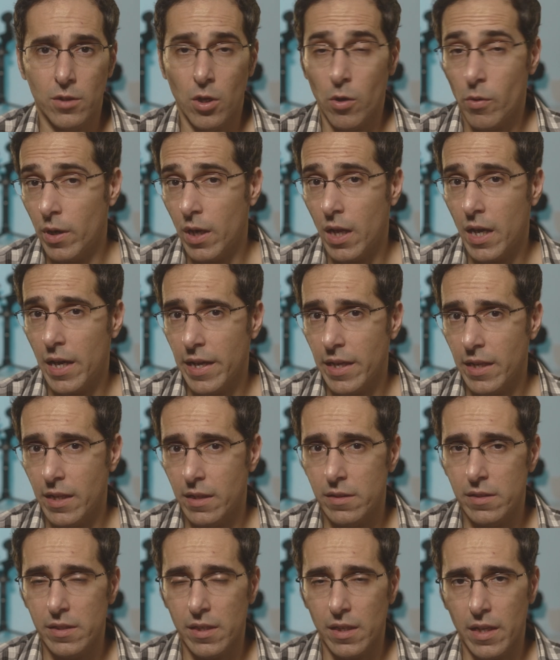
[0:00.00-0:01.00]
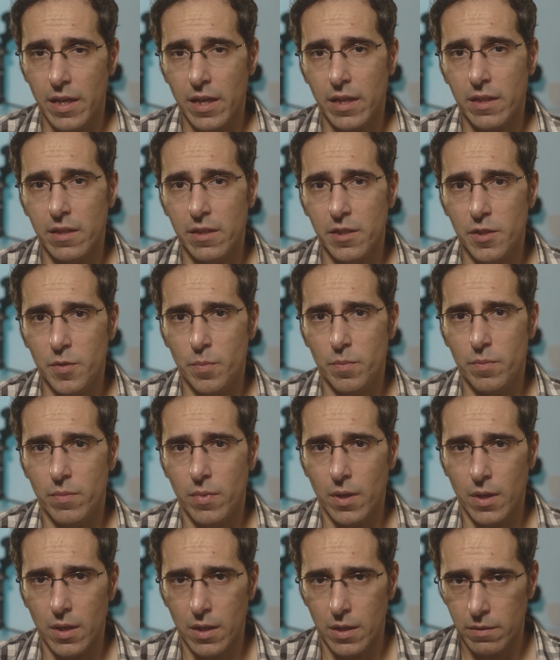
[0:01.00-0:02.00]
go online and select
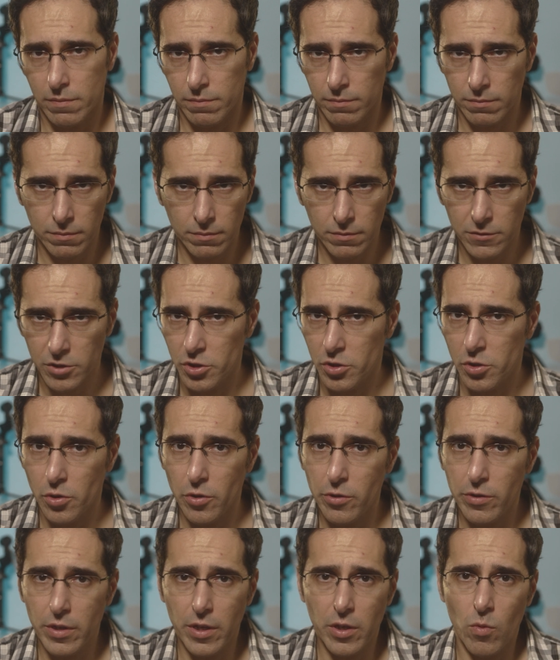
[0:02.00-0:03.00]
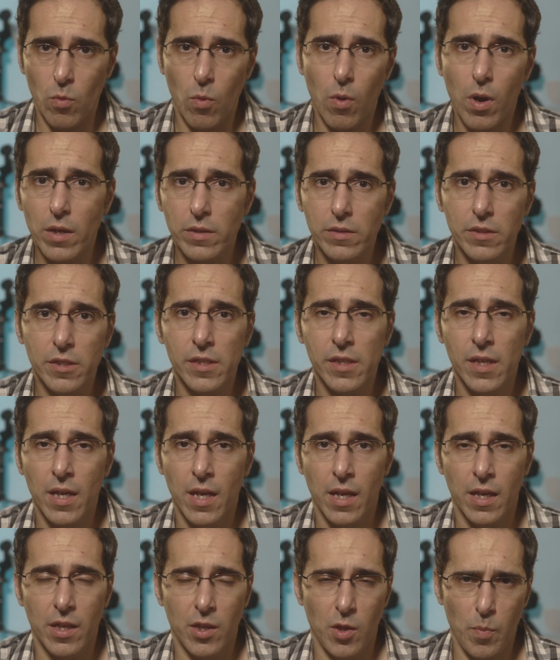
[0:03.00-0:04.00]
the studio that you want.
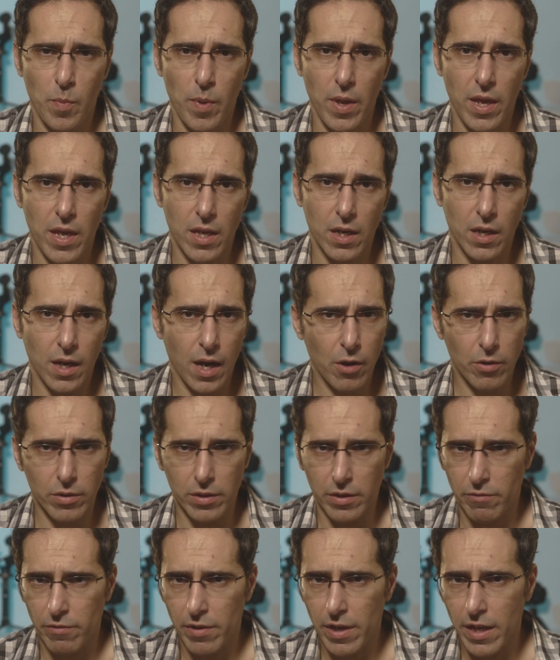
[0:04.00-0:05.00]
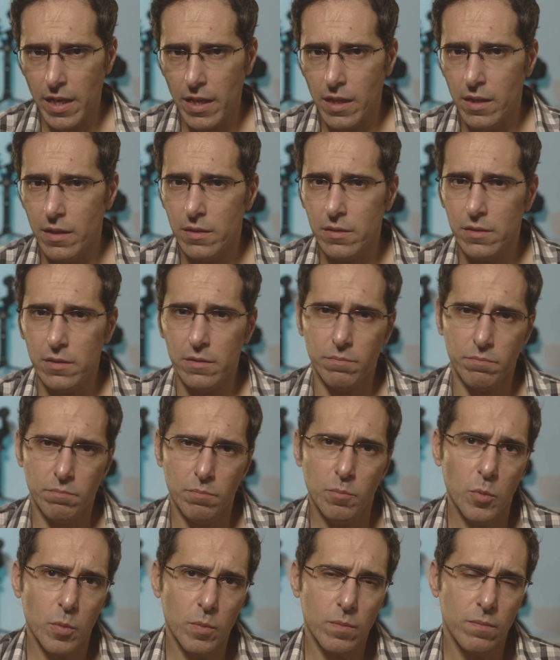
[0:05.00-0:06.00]
You pay an hourly rate. It's
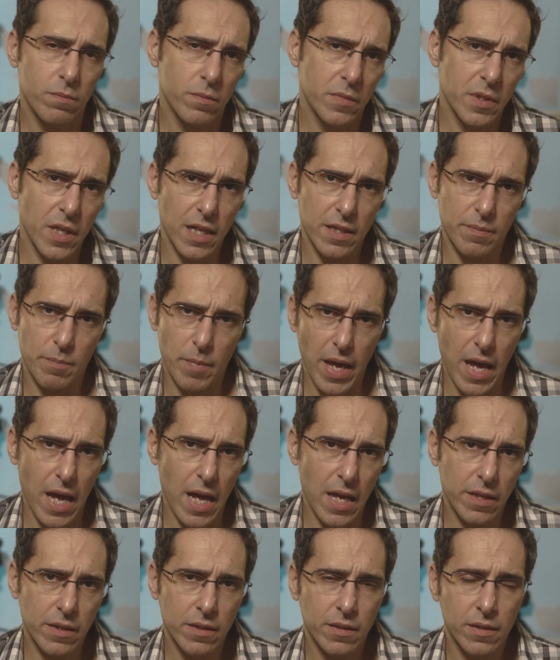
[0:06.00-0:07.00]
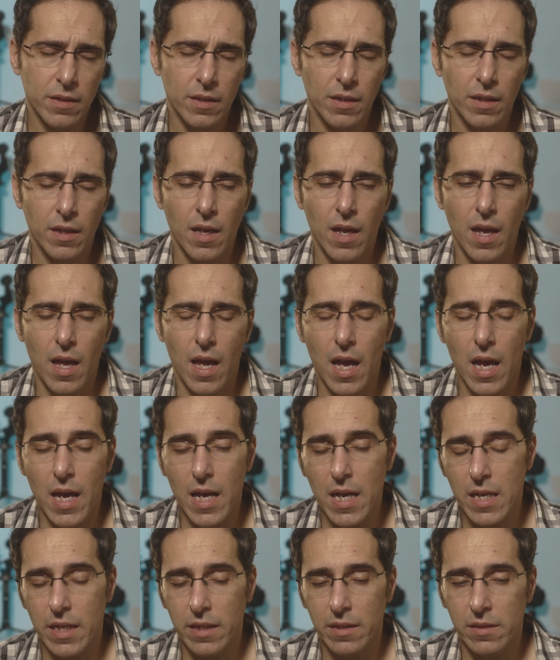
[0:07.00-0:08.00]
not bad.
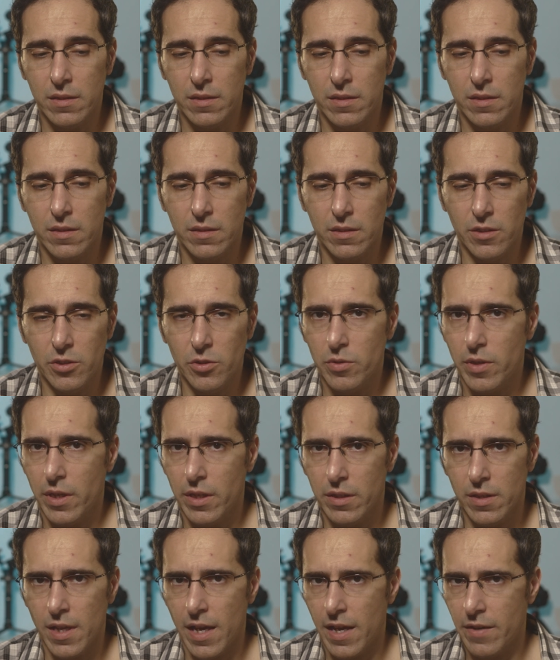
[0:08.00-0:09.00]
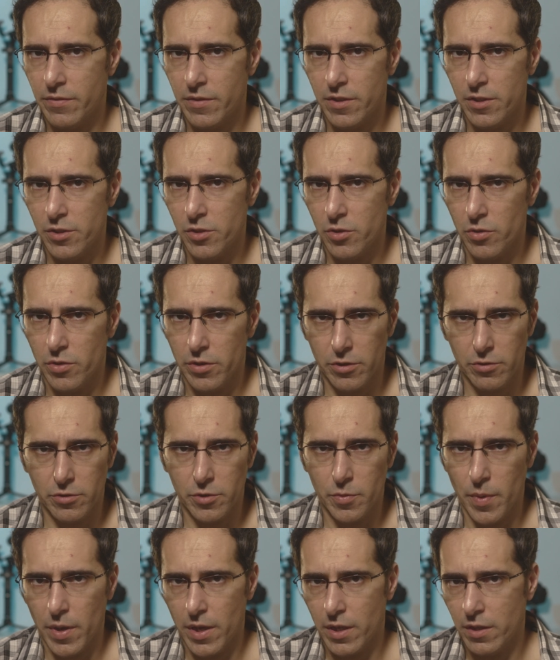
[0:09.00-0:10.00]
And you can have the studio
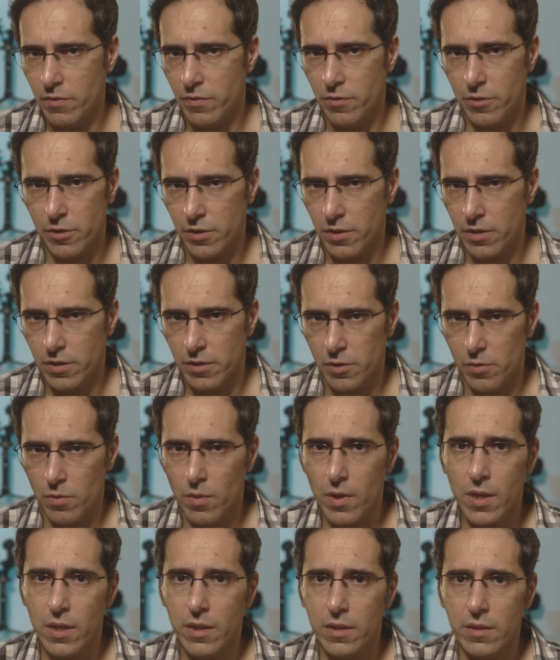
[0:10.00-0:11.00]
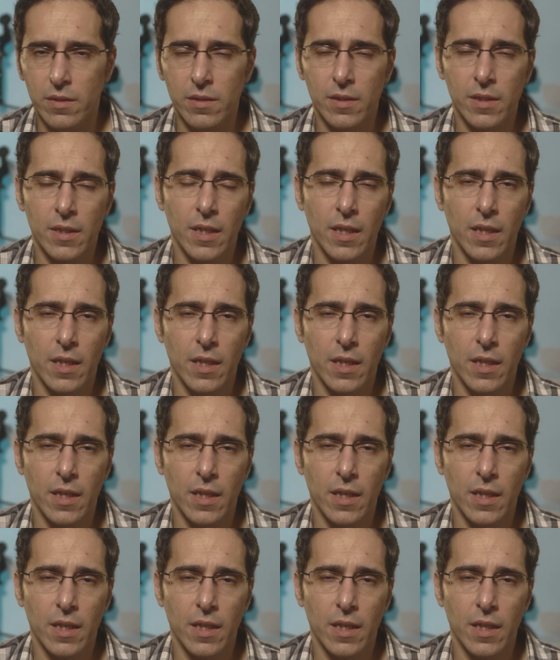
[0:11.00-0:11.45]
space for as long as you want.